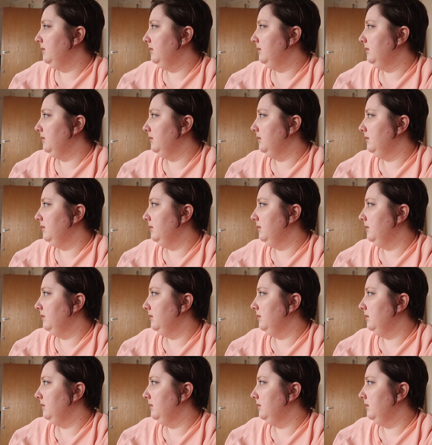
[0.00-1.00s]

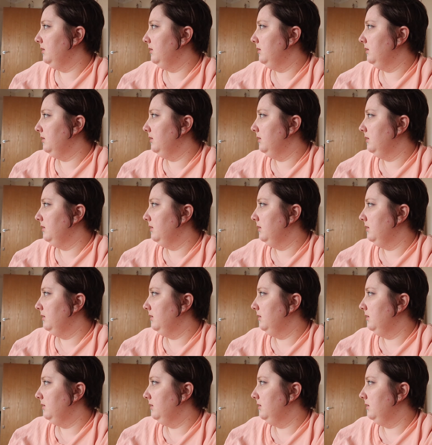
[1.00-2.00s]

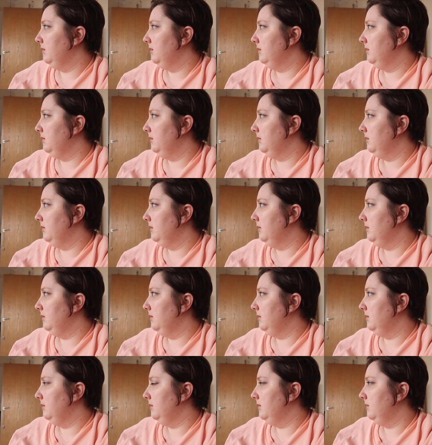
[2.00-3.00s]

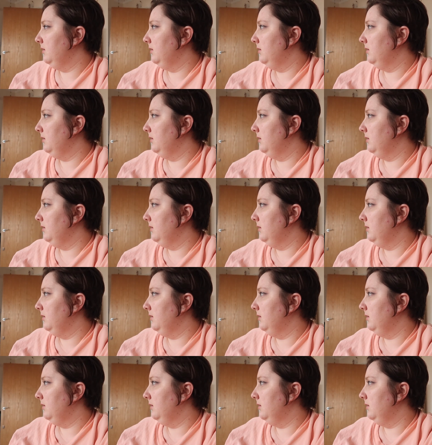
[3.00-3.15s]
Nothing is said.